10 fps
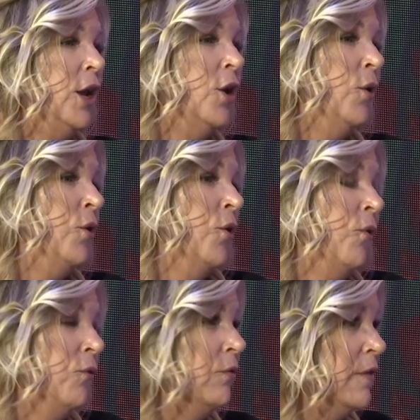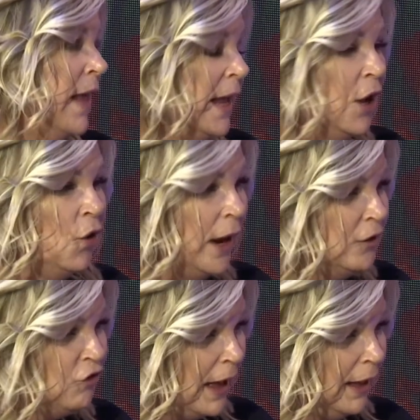you know, your second
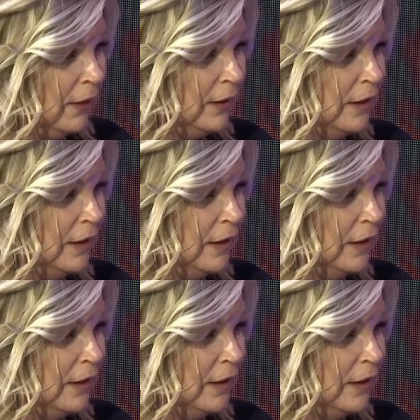grandchild